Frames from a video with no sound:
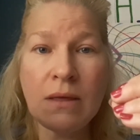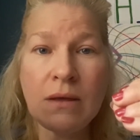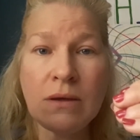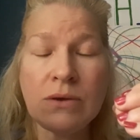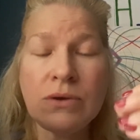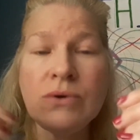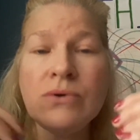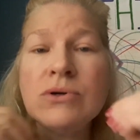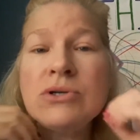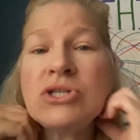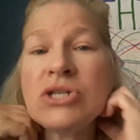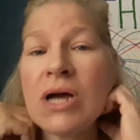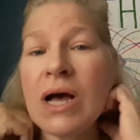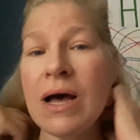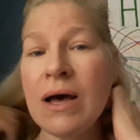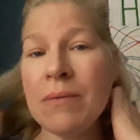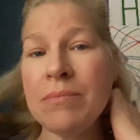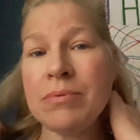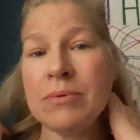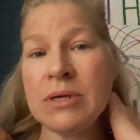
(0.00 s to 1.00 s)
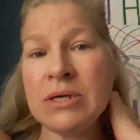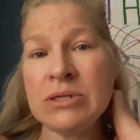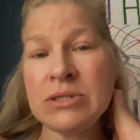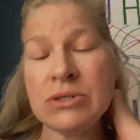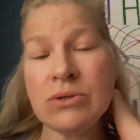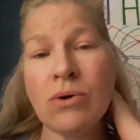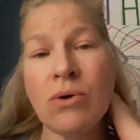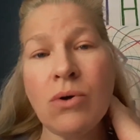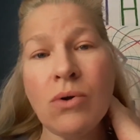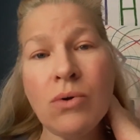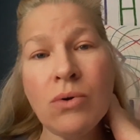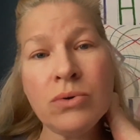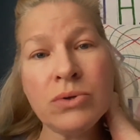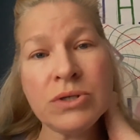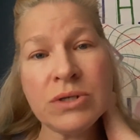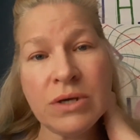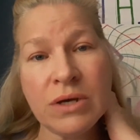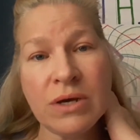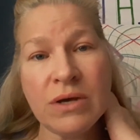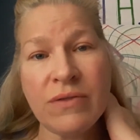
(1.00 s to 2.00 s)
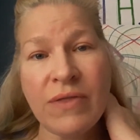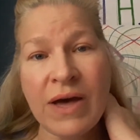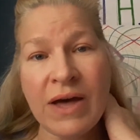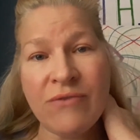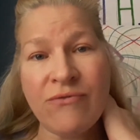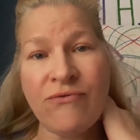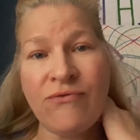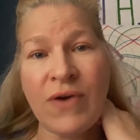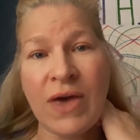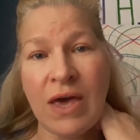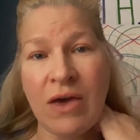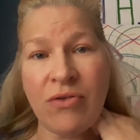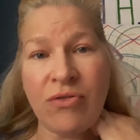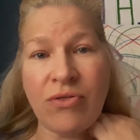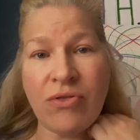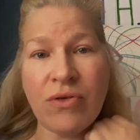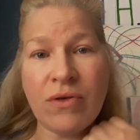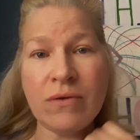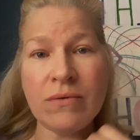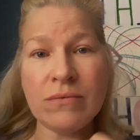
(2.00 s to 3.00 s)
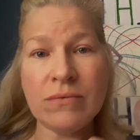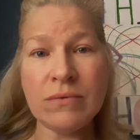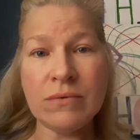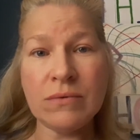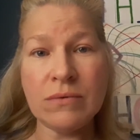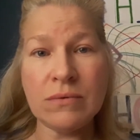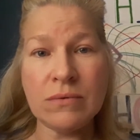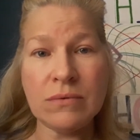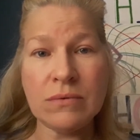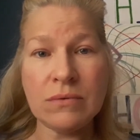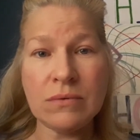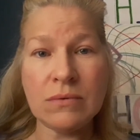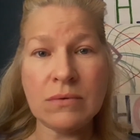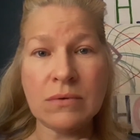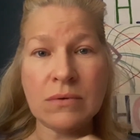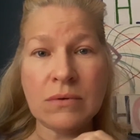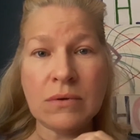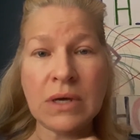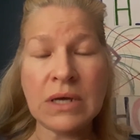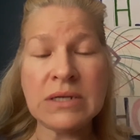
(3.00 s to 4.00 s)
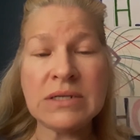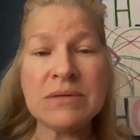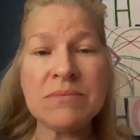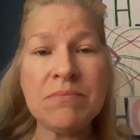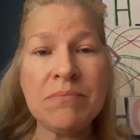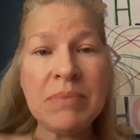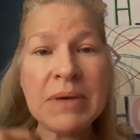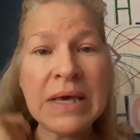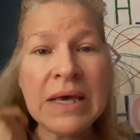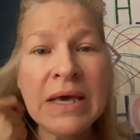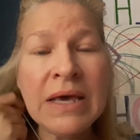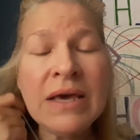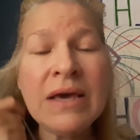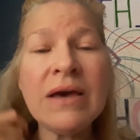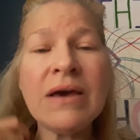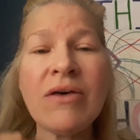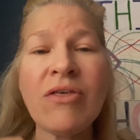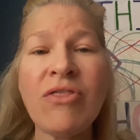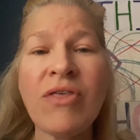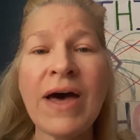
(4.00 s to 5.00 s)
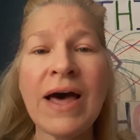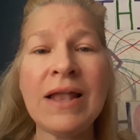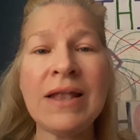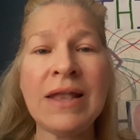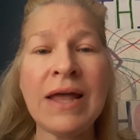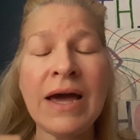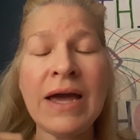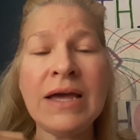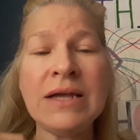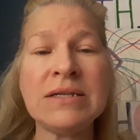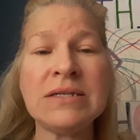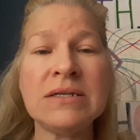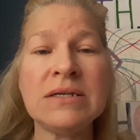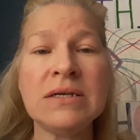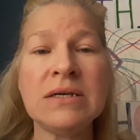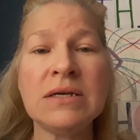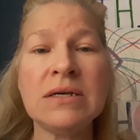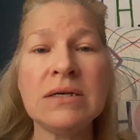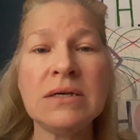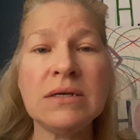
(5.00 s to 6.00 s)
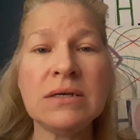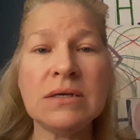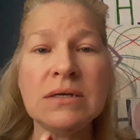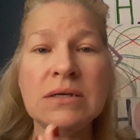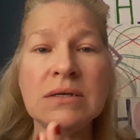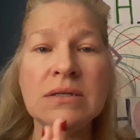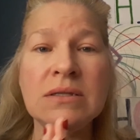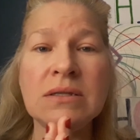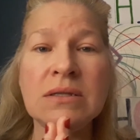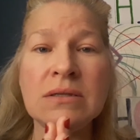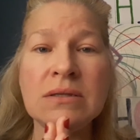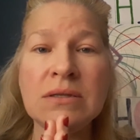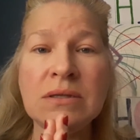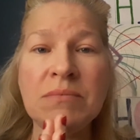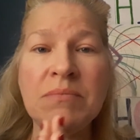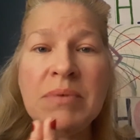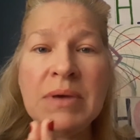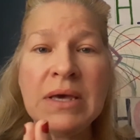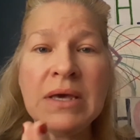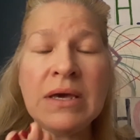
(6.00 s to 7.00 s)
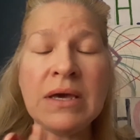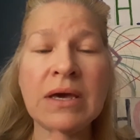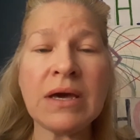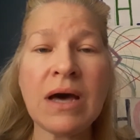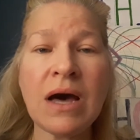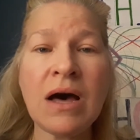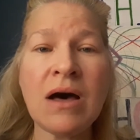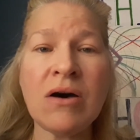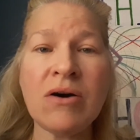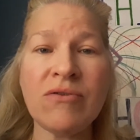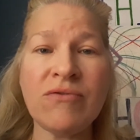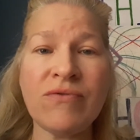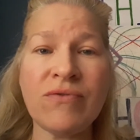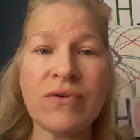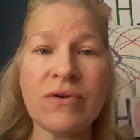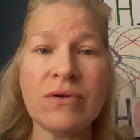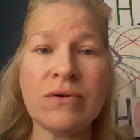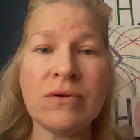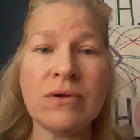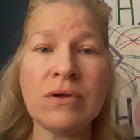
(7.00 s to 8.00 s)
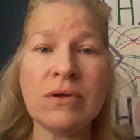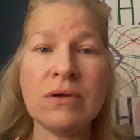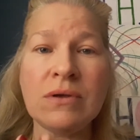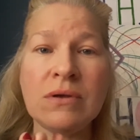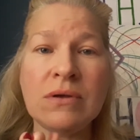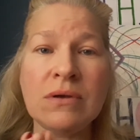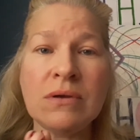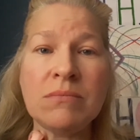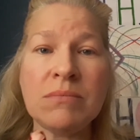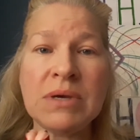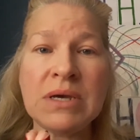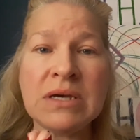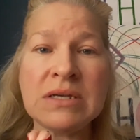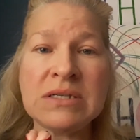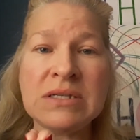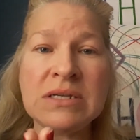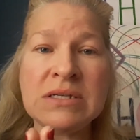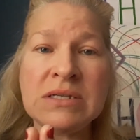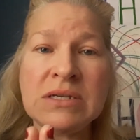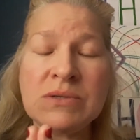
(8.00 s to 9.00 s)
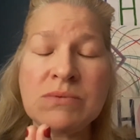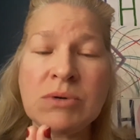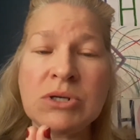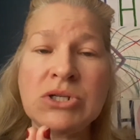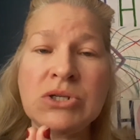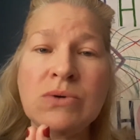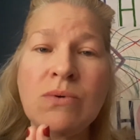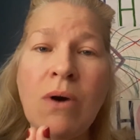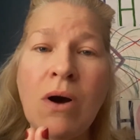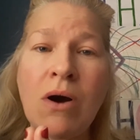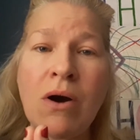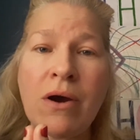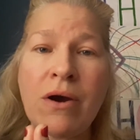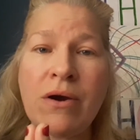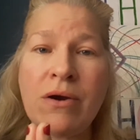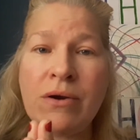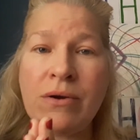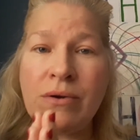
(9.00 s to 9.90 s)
Your job is to hold that faith and to be that light, the being of. Because this is what you are.